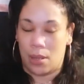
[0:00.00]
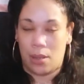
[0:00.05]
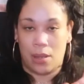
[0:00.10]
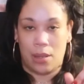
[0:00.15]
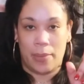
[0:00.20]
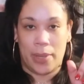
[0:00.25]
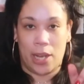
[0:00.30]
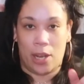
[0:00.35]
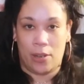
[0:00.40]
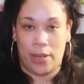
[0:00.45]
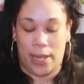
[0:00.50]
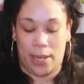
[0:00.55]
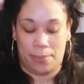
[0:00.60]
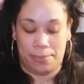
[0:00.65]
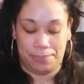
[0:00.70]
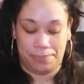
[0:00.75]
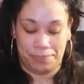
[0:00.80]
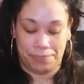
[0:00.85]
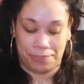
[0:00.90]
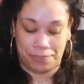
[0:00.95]
let me get her
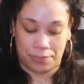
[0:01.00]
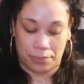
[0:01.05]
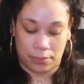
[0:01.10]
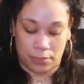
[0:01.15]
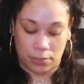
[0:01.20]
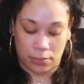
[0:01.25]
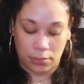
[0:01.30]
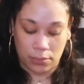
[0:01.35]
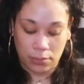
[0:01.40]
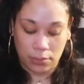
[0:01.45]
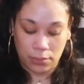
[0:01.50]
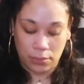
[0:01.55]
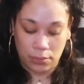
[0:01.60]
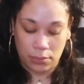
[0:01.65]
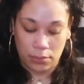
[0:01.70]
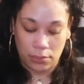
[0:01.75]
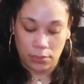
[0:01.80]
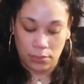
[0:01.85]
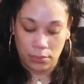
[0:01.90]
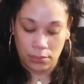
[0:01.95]
name
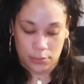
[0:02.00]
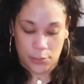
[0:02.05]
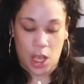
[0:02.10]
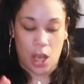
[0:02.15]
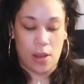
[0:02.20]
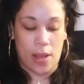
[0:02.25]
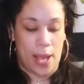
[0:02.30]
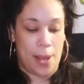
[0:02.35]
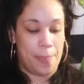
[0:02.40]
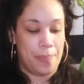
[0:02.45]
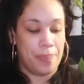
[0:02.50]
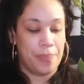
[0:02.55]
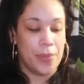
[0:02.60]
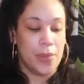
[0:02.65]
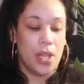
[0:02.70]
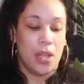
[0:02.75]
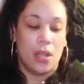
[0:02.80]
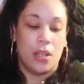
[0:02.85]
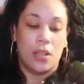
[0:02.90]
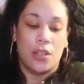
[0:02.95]
okay
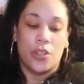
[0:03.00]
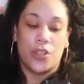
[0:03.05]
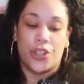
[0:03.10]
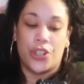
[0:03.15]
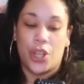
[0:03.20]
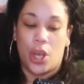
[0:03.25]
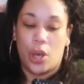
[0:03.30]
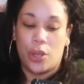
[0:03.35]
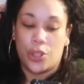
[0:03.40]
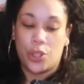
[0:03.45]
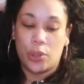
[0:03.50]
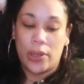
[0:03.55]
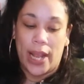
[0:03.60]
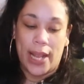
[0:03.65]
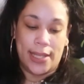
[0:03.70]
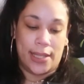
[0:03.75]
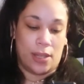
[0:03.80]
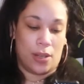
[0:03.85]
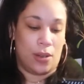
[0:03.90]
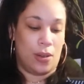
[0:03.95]
so two
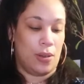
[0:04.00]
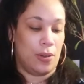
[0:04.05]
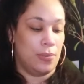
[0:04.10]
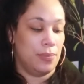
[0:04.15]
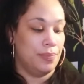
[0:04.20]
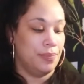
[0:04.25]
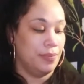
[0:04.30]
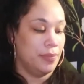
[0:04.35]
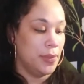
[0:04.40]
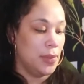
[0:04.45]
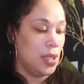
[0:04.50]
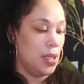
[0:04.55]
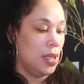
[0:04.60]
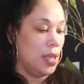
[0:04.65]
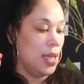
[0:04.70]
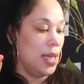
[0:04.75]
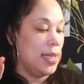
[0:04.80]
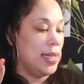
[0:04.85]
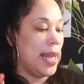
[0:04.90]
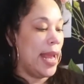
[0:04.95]
days ago
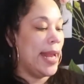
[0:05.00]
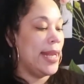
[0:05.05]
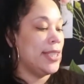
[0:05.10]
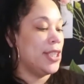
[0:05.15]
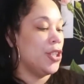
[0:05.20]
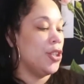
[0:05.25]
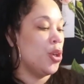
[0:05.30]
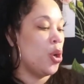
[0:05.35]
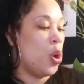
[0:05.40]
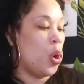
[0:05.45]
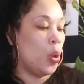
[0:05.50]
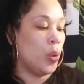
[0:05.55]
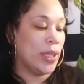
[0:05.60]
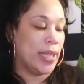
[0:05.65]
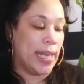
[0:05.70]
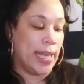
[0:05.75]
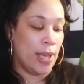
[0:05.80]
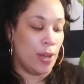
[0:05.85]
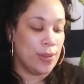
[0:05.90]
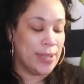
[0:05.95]
19 year old
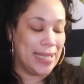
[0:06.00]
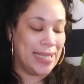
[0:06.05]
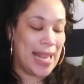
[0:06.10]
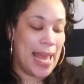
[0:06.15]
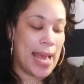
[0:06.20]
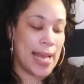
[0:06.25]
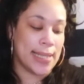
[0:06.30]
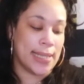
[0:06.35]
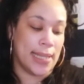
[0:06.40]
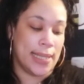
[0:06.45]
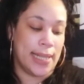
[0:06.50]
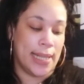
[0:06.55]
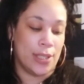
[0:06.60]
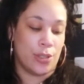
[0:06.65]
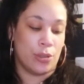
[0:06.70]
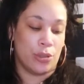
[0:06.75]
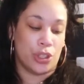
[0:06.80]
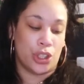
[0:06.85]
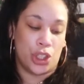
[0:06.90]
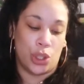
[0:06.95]
killed in
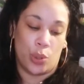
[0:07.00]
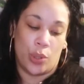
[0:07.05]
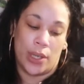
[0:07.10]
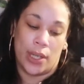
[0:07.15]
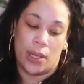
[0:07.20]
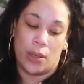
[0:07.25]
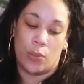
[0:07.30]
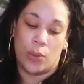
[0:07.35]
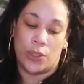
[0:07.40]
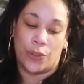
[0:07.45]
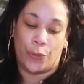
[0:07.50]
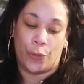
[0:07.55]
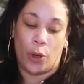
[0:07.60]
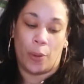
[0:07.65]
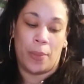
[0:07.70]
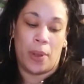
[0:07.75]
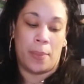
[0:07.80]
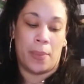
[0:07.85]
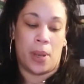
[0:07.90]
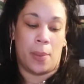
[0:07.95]
accidental shooting was
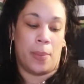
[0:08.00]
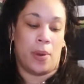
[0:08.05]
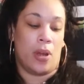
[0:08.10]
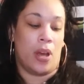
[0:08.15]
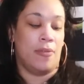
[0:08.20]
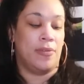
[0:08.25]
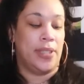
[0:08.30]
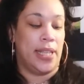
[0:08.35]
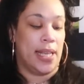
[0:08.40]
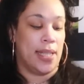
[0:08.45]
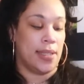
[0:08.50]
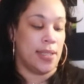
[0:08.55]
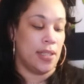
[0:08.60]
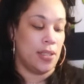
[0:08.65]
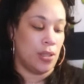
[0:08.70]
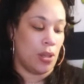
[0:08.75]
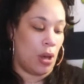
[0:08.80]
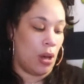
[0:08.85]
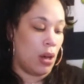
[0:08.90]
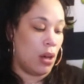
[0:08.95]
former member of
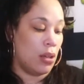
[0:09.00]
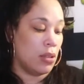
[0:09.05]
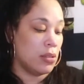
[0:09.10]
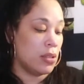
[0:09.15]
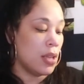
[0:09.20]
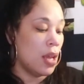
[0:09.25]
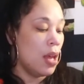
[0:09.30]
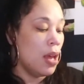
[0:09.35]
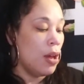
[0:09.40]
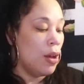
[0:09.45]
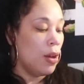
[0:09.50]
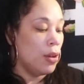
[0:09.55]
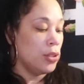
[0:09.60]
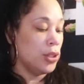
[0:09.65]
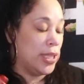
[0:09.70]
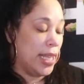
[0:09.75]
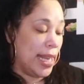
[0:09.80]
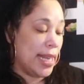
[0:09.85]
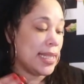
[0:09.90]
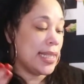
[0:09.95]
dancing dolls
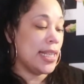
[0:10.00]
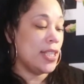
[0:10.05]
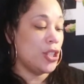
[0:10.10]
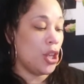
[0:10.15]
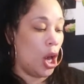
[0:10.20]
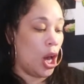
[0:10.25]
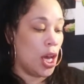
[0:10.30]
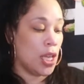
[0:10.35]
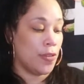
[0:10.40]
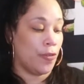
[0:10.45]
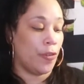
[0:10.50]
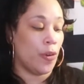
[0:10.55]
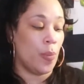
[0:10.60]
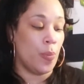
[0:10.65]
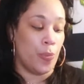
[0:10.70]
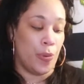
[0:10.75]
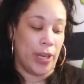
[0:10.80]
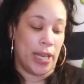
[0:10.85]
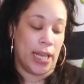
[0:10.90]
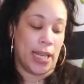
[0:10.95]
dancing dolls
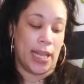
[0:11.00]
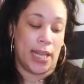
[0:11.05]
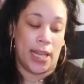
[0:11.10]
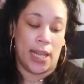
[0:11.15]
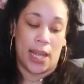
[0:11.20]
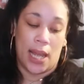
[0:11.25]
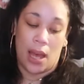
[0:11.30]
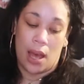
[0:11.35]
from bring it